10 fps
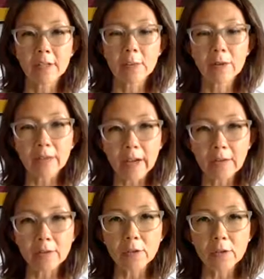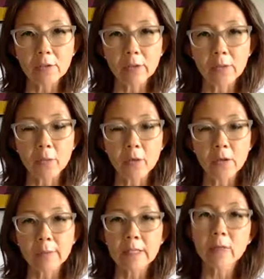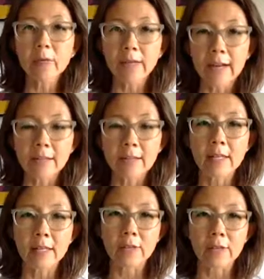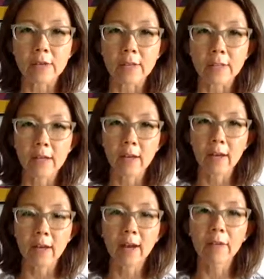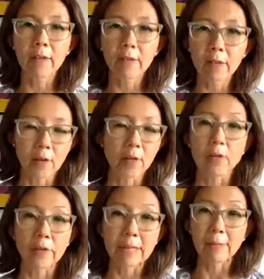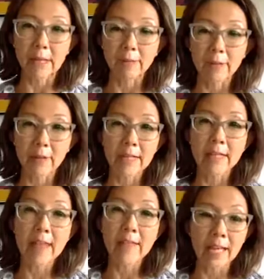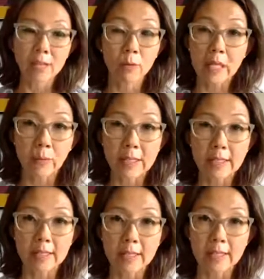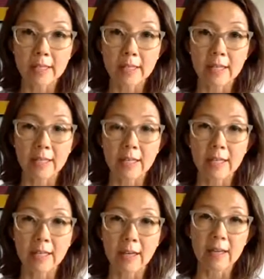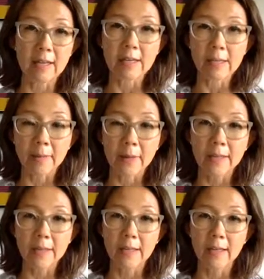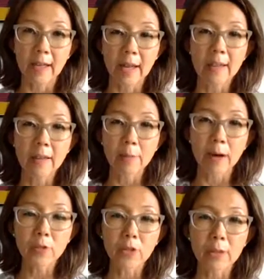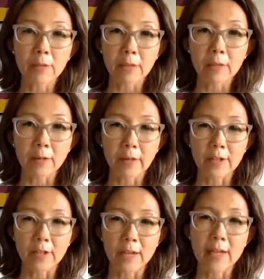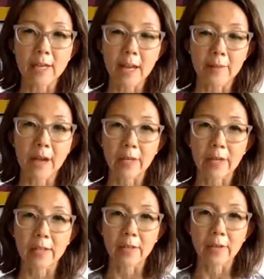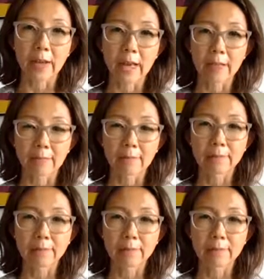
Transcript: to prevent a new Korean War, but to advance the interests of the Korean people, and that's what we witnessed in the summit and the Panmunjom Declaration that came out yesterday.